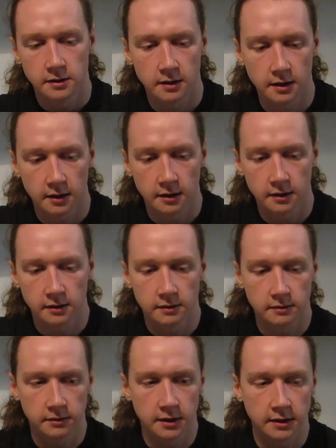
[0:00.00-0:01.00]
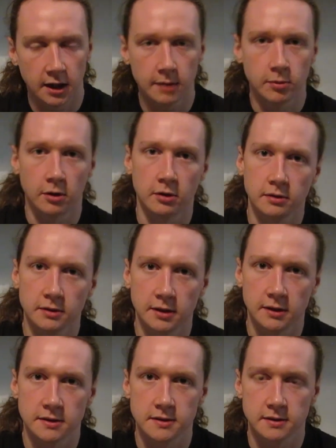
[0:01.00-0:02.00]
the neighbor
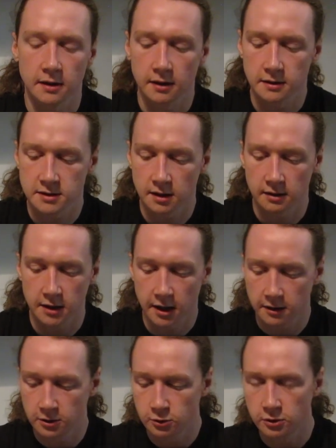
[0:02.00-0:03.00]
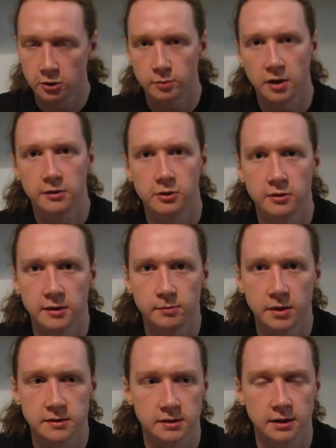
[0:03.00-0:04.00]
is a guy who her mother
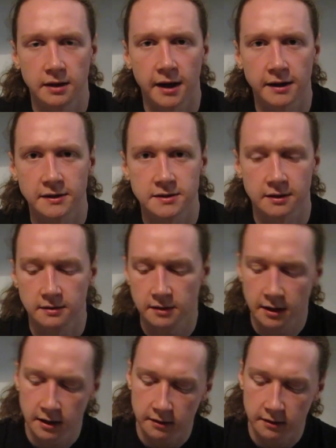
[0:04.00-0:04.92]
basically likes, and